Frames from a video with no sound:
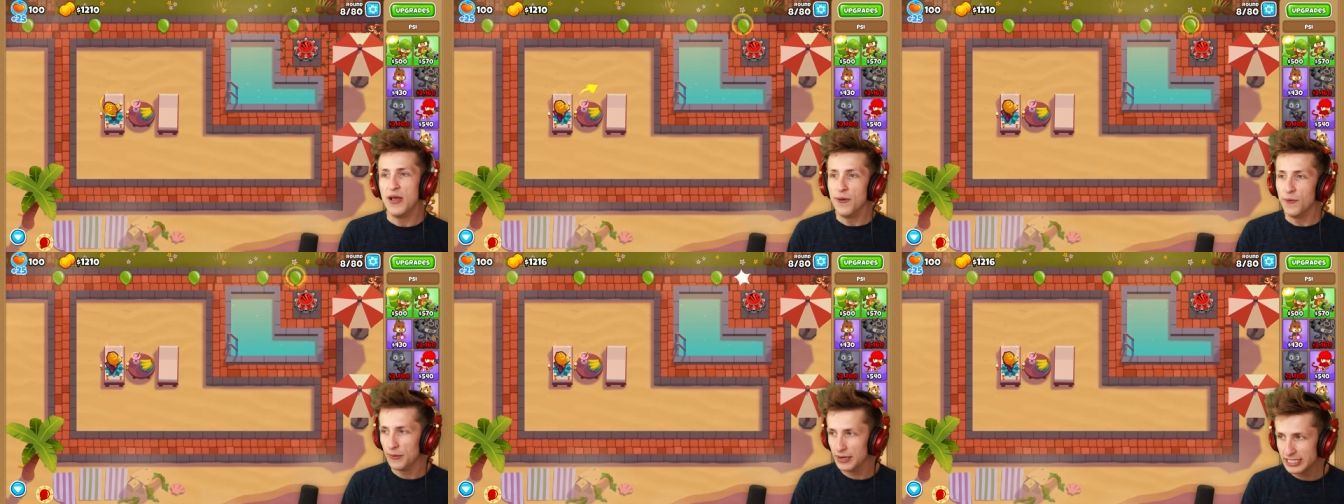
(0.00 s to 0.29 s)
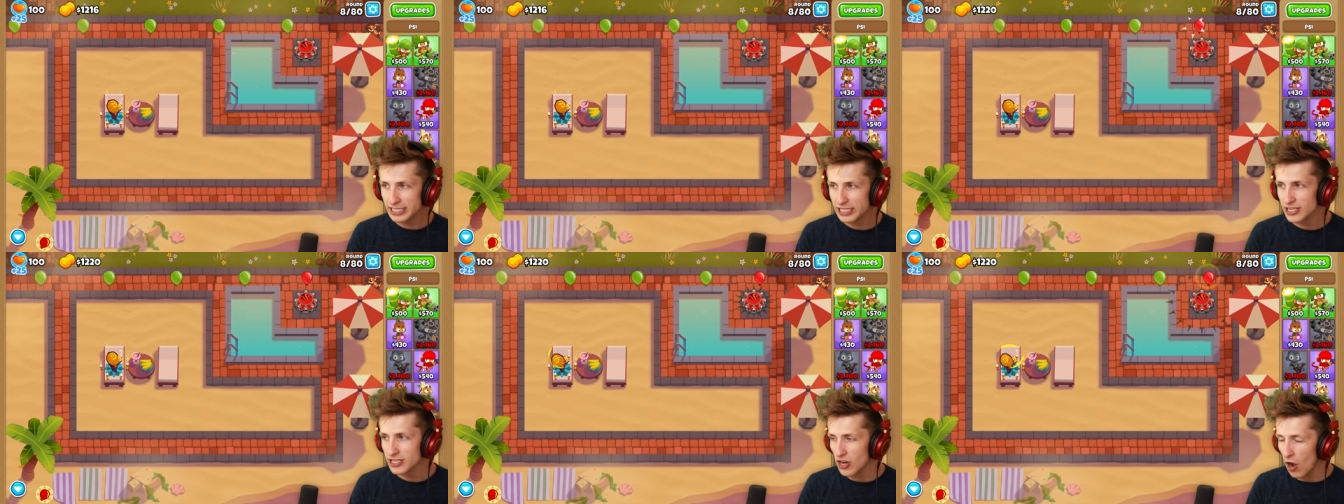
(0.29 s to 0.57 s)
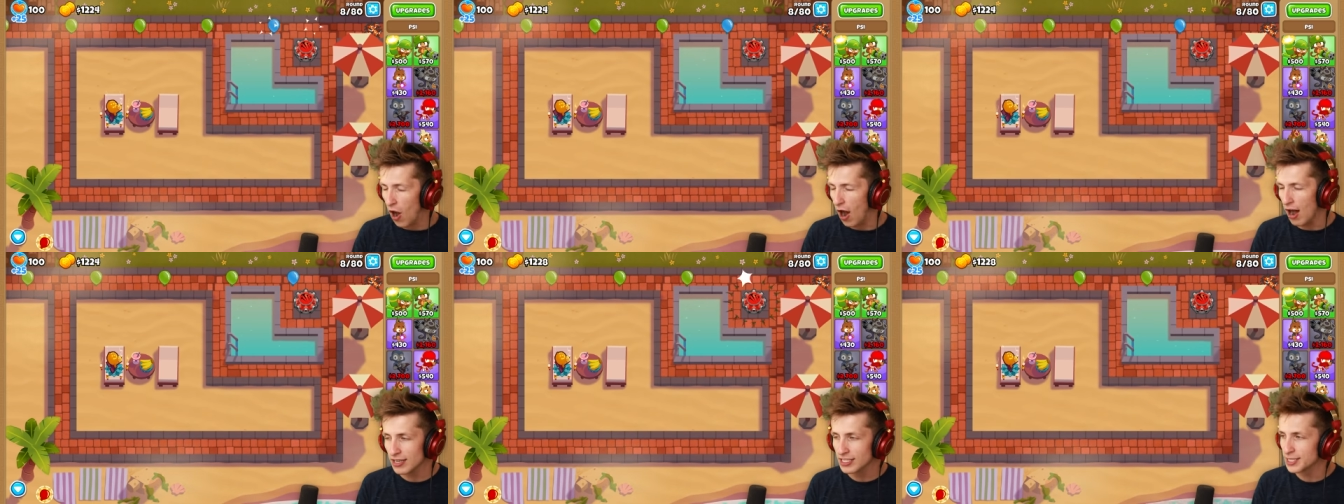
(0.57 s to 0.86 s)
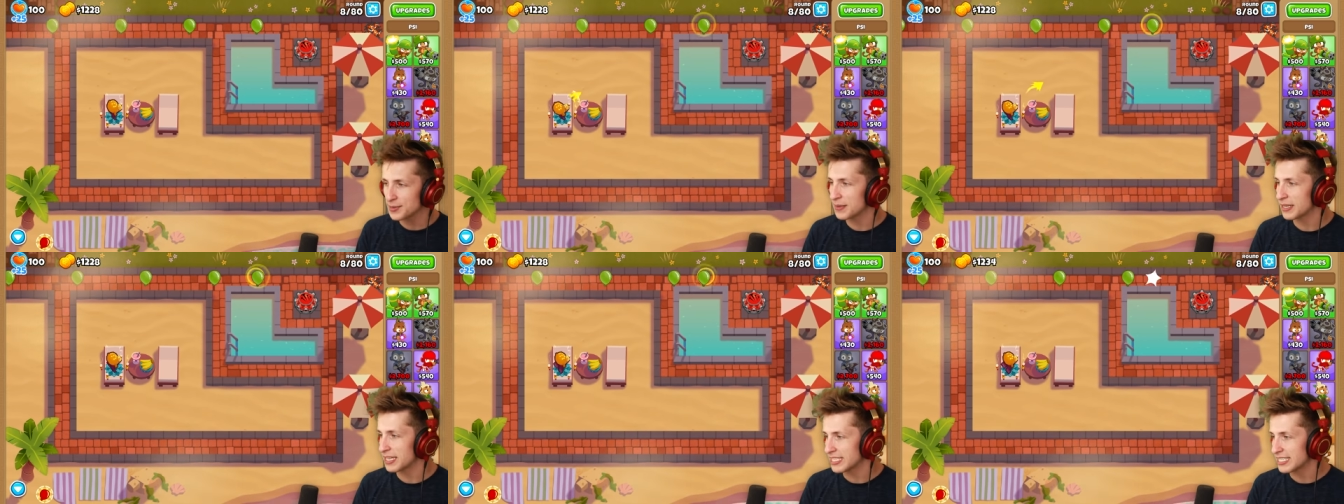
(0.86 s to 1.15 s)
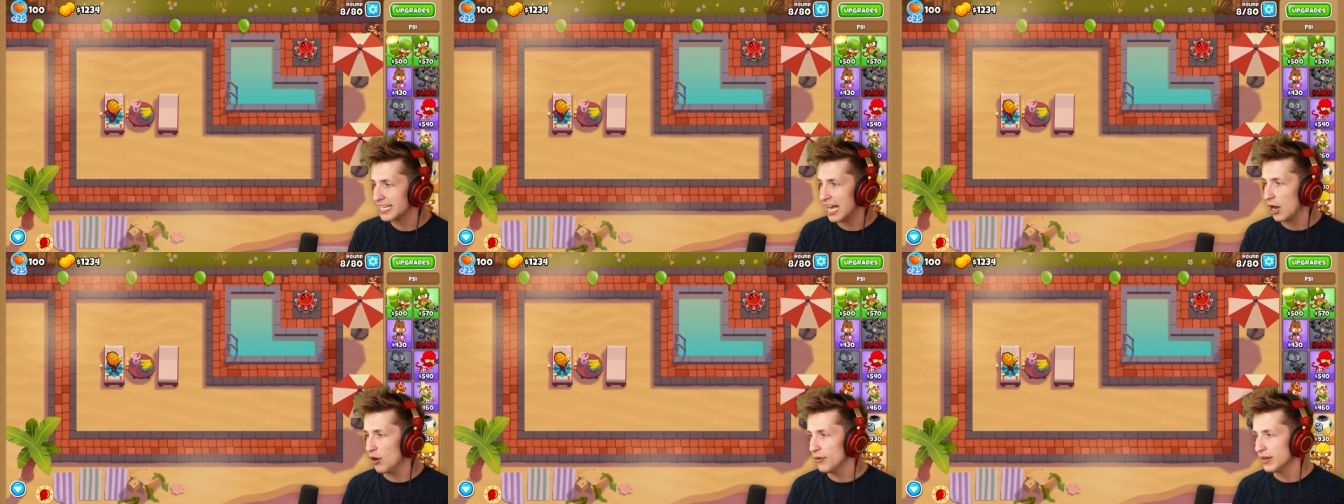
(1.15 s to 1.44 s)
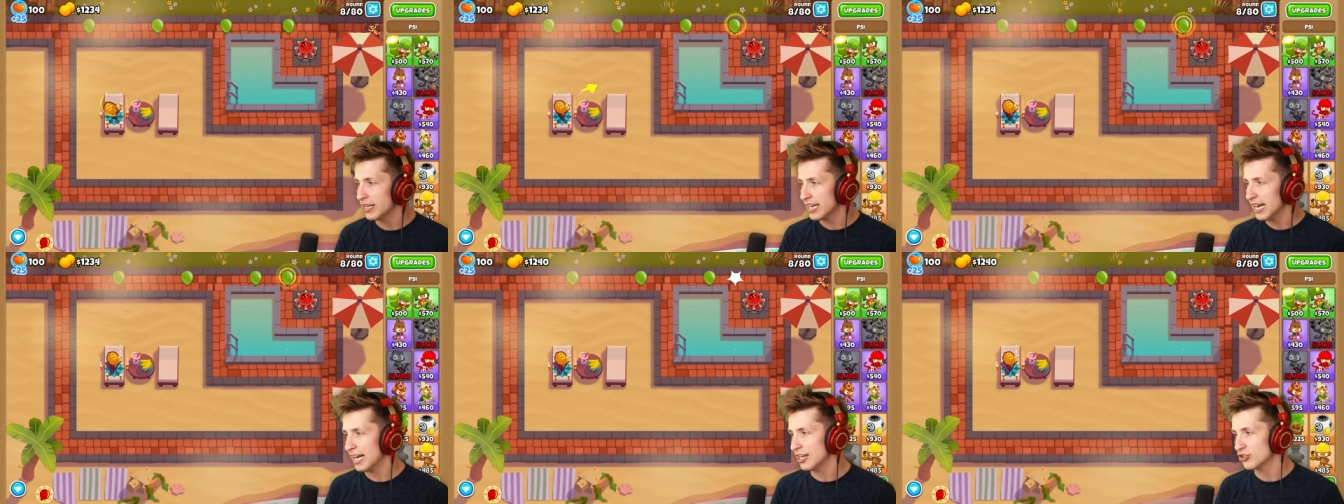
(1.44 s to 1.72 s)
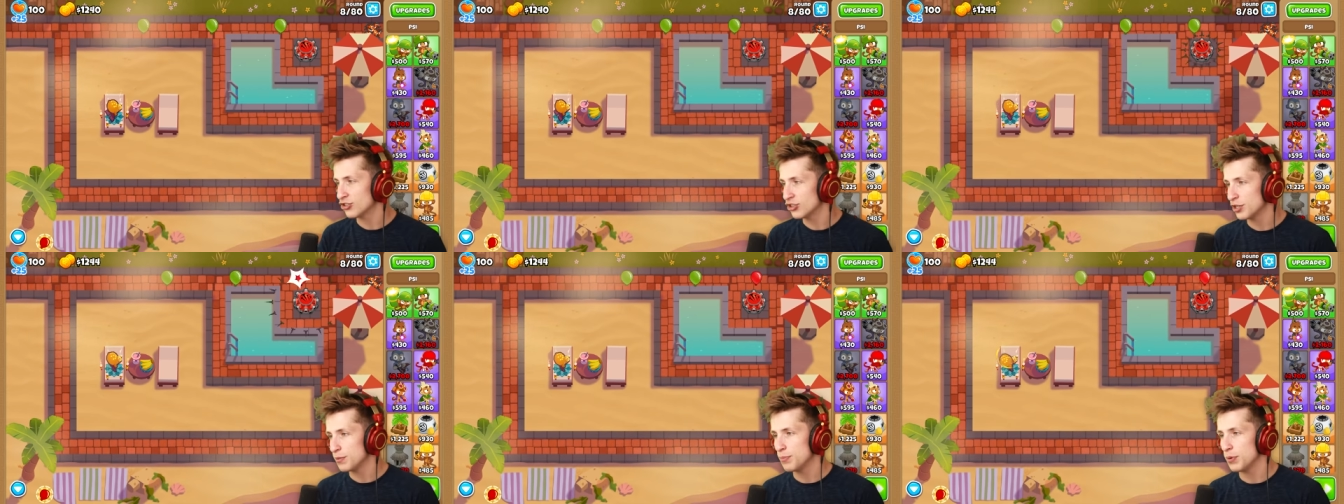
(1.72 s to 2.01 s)
which is awesome because now we can
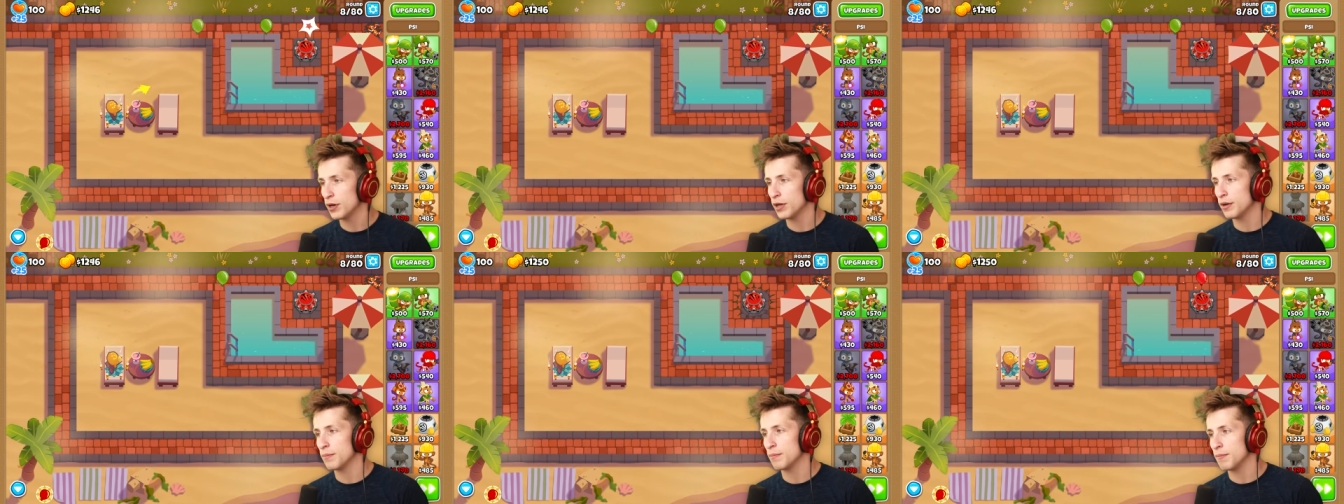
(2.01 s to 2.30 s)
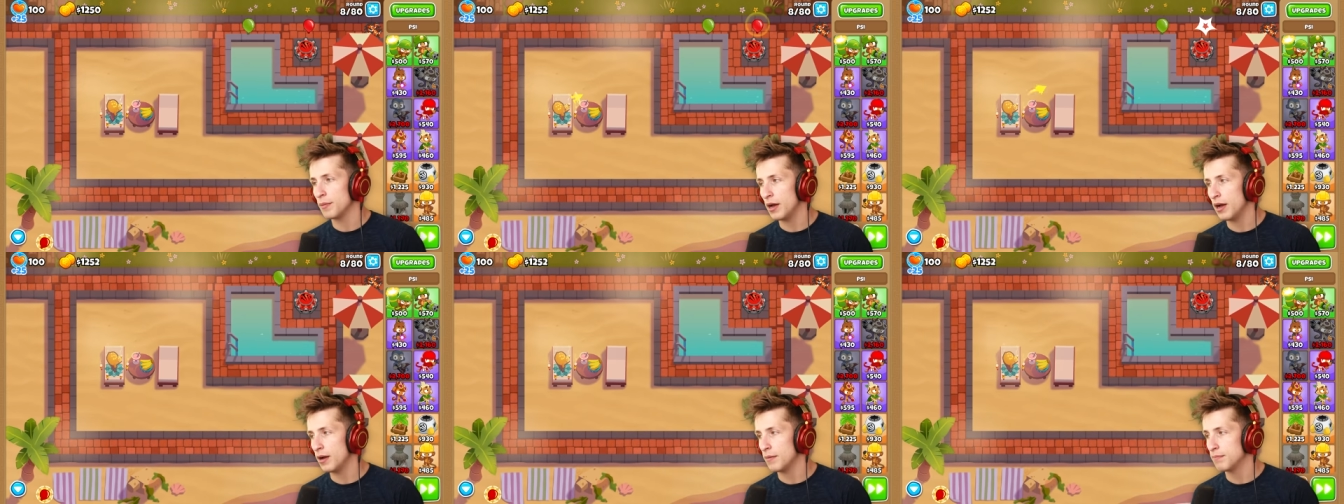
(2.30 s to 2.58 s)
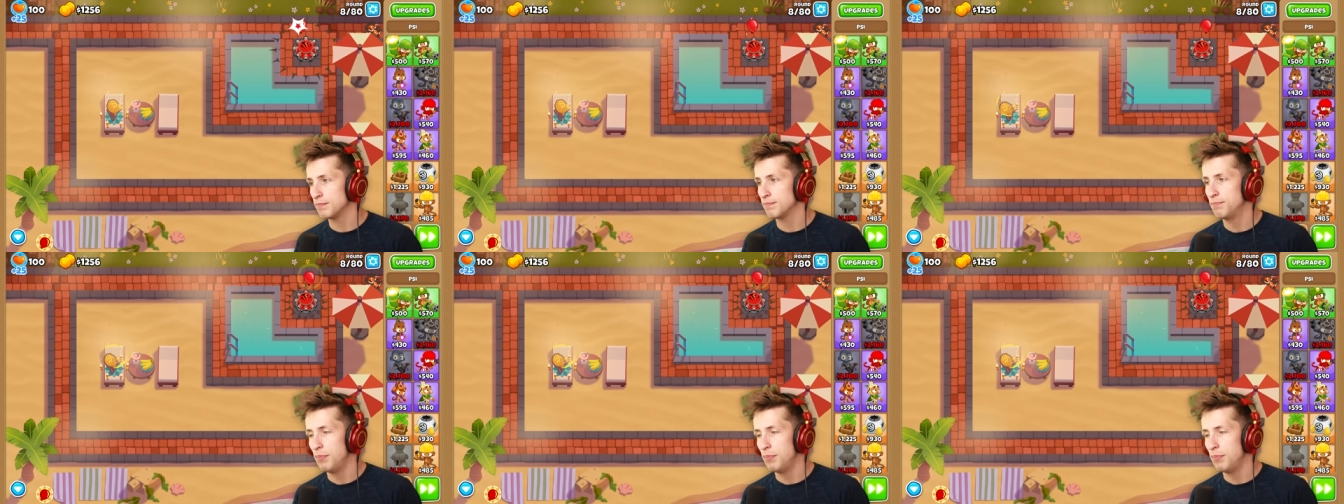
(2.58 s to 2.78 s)
actually put uh,